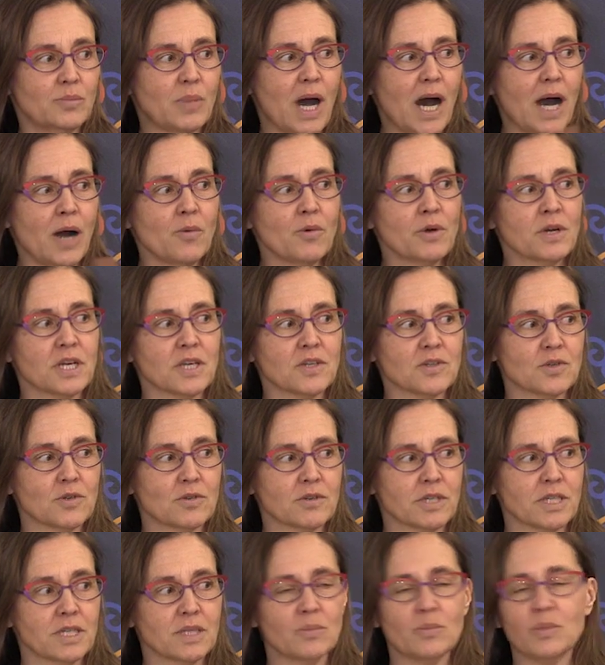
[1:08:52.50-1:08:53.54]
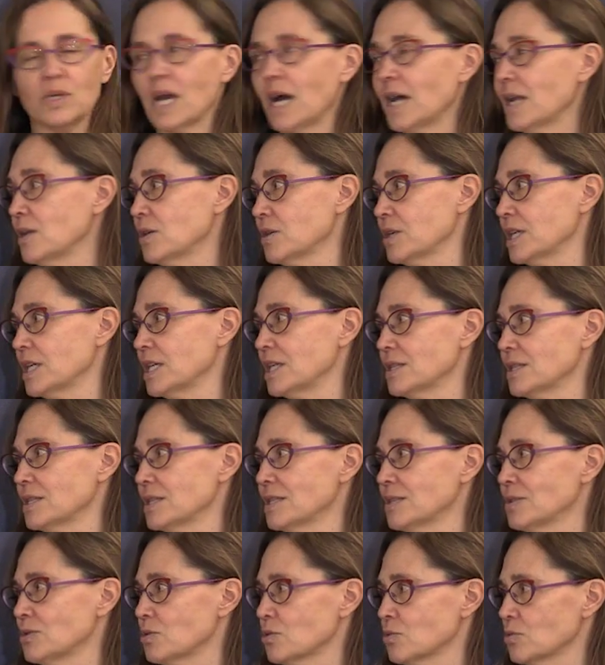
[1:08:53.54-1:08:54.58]
power has already been
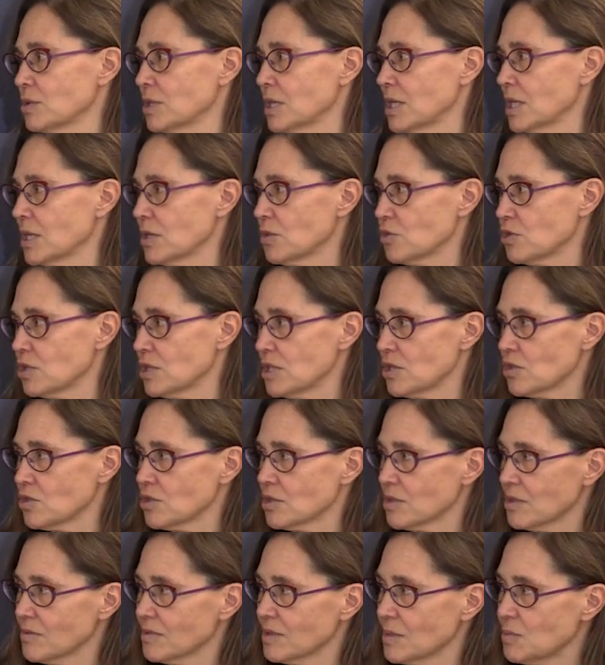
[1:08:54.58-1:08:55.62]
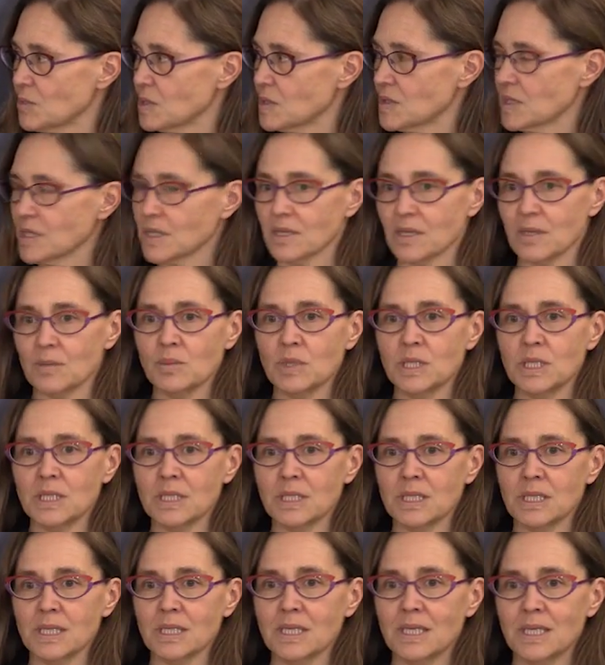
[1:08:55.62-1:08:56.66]
allocated through the negotiation of the peace
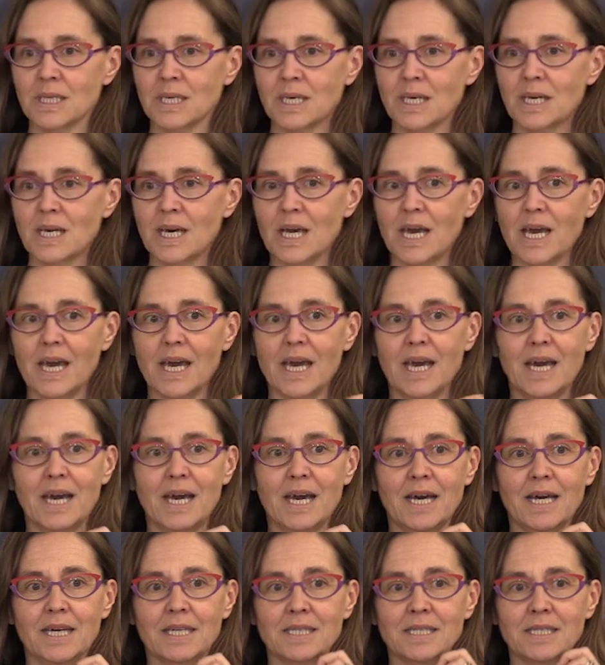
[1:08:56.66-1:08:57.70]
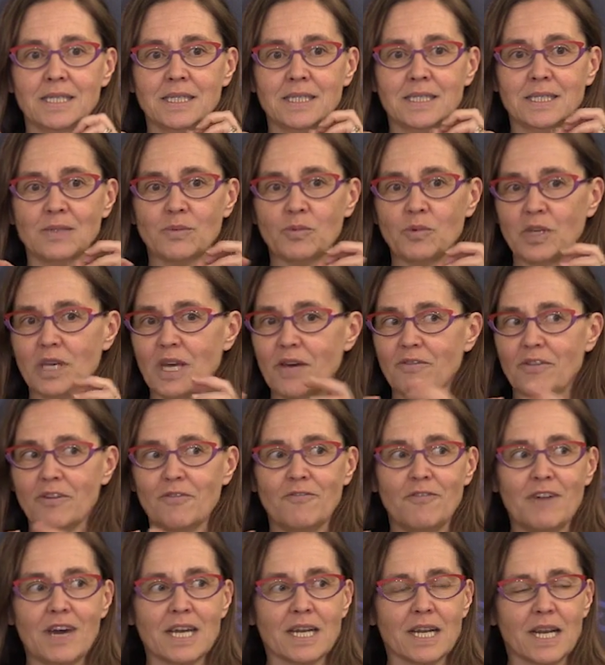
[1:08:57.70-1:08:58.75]
agreement, and we have a
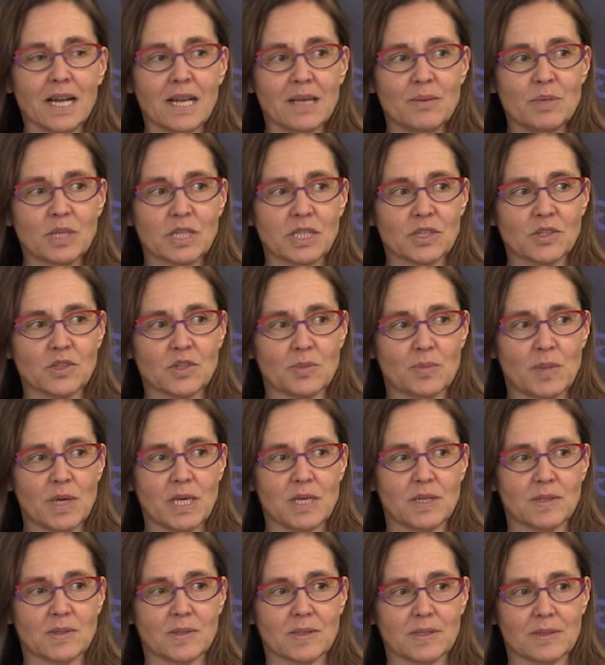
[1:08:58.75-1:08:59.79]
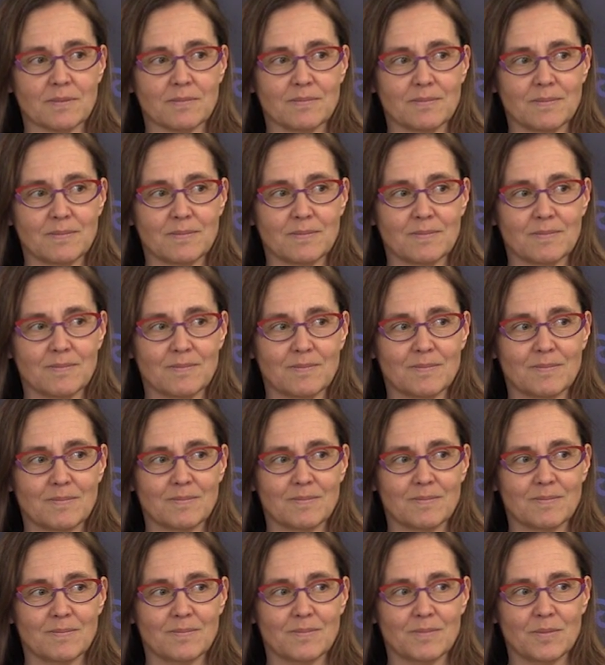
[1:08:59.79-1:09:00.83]
very limited space
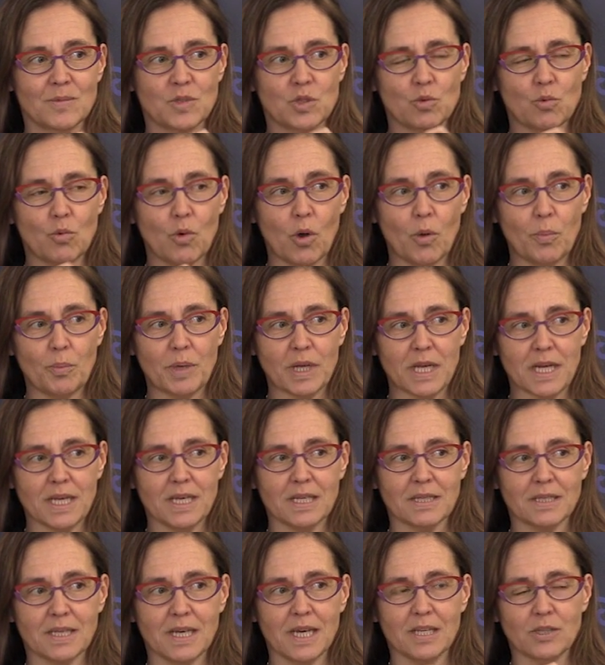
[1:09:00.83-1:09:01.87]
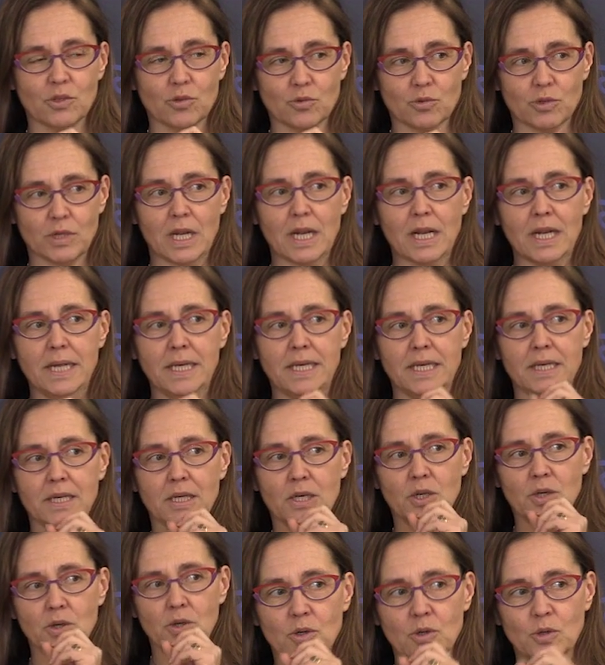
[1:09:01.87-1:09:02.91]
to operate and to really
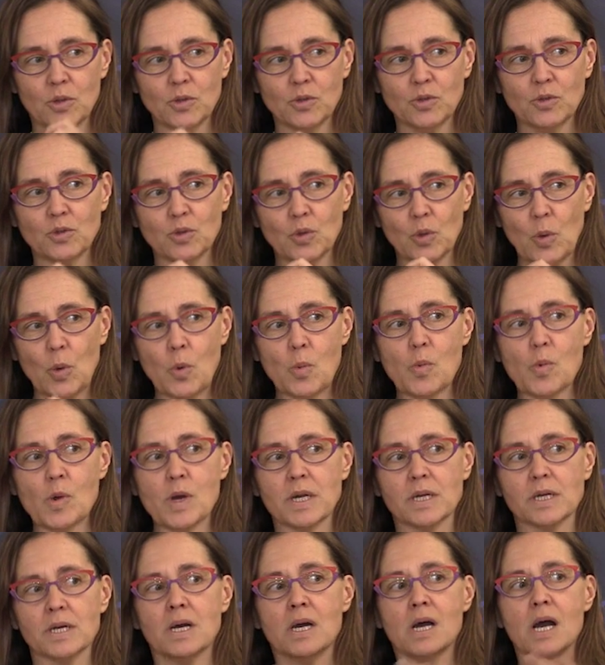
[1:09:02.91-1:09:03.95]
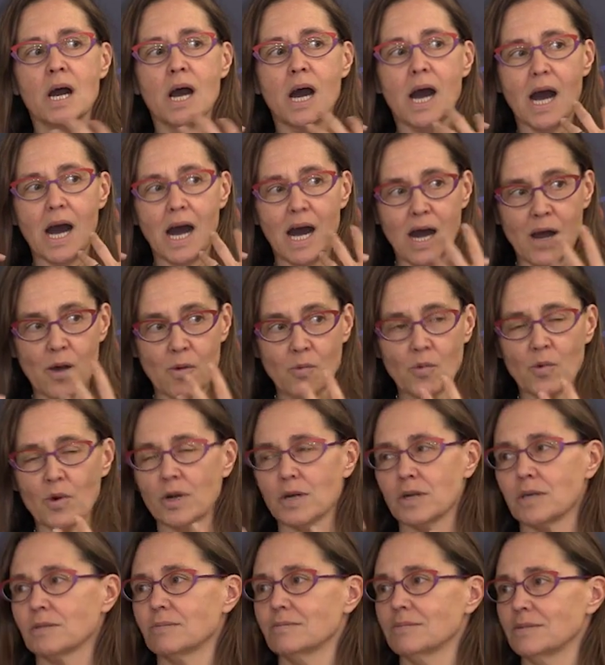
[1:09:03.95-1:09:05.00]
go toward
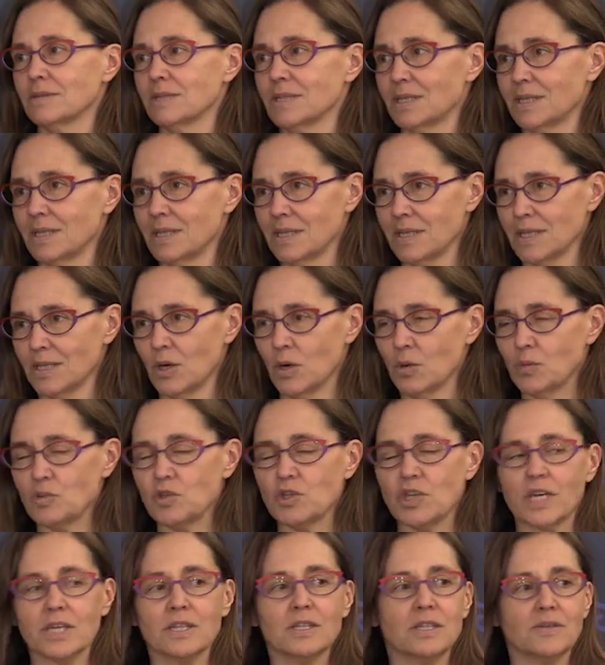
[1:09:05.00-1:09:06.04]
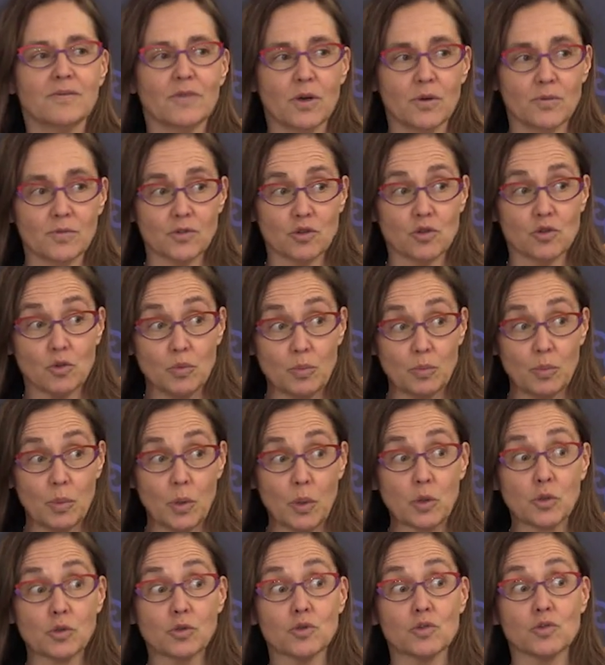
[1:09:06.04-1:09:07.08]
our objective of
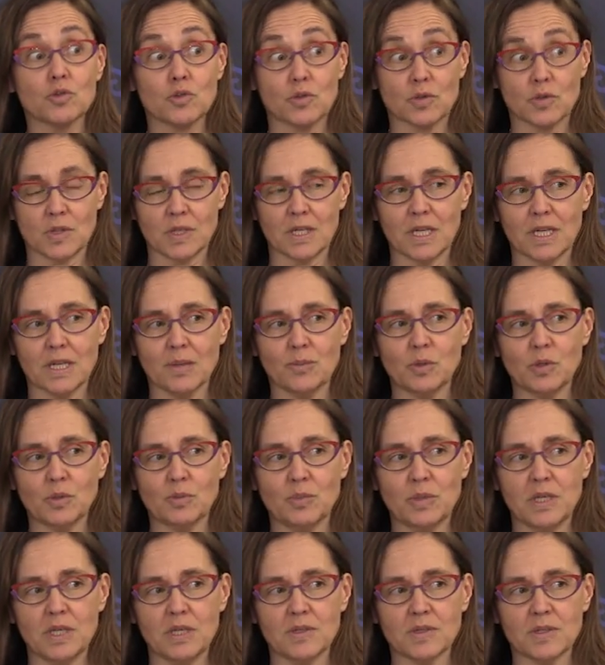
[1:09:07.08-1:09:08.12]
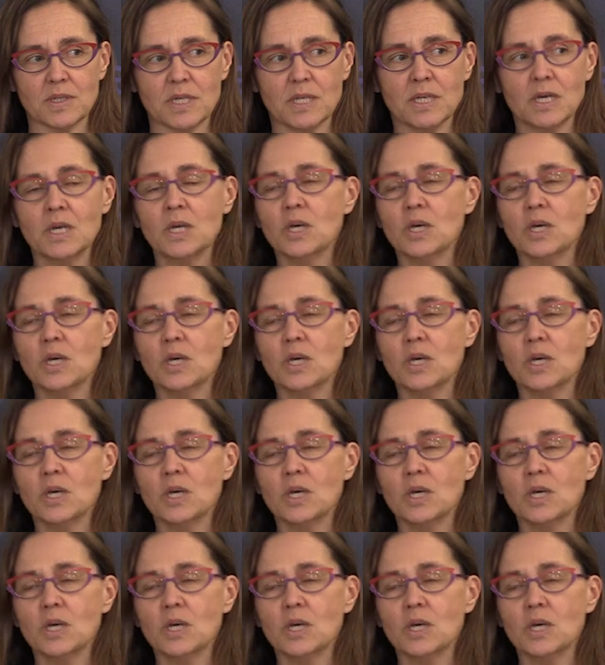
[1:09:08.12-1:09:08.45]
support to sustainable peace.